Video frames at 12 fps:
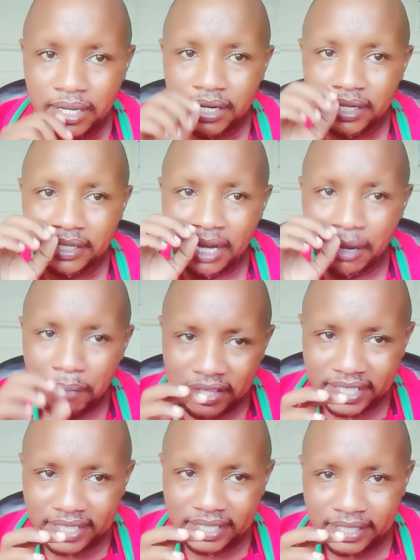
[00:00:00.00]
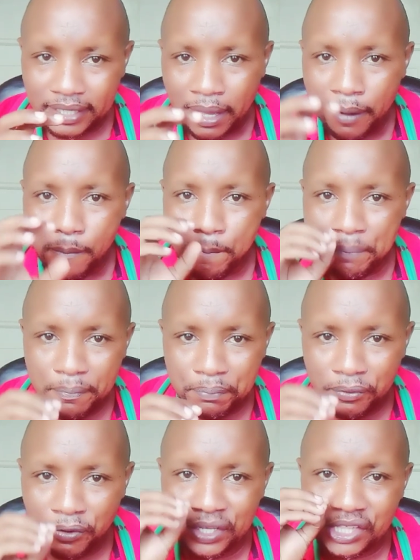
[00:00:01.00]
Number 3,
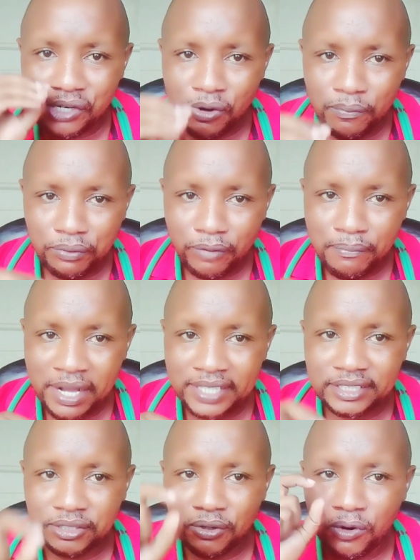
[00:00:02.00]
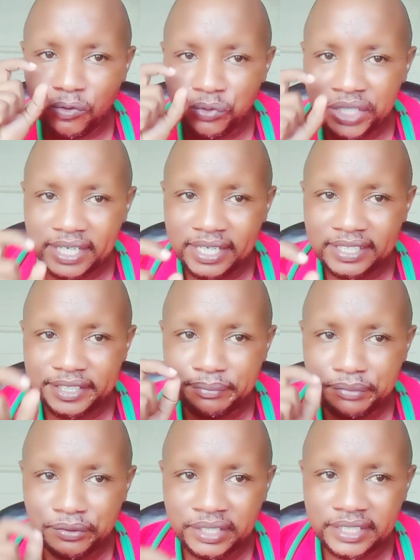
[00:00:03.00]
people with compromised or weakened
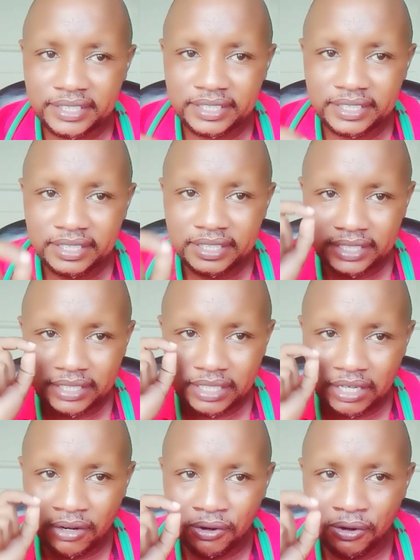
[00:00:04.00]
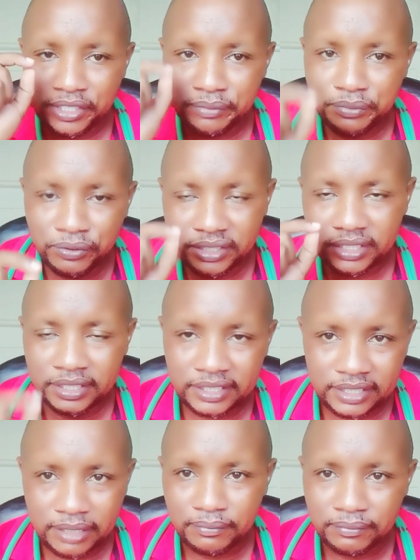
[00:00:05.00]
immunity or immune
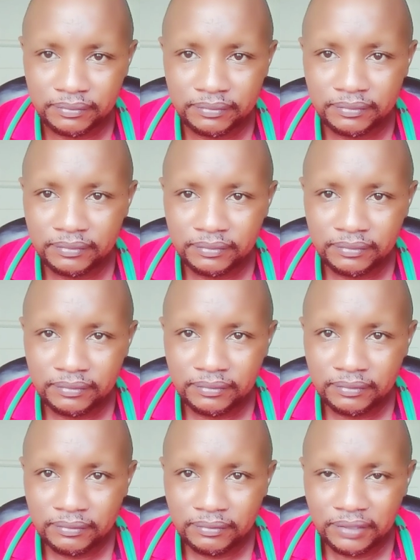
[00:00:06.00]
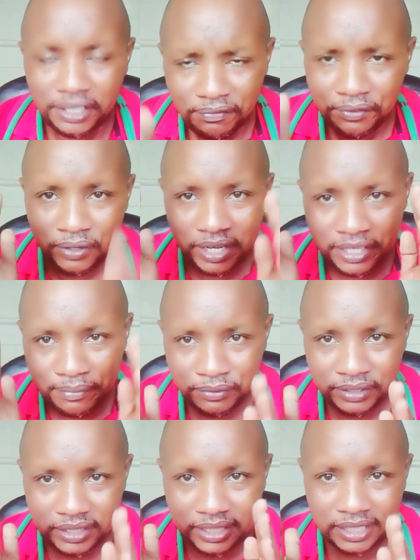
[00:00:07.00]
system. If your
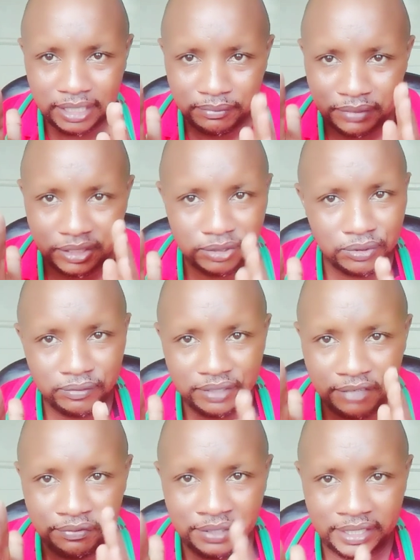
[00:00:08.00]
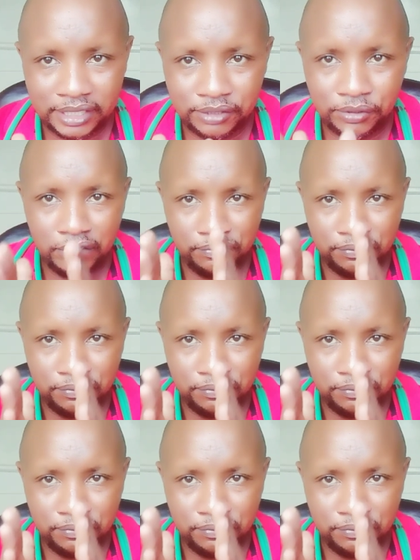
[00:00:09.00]
immune system is strong, definitely you will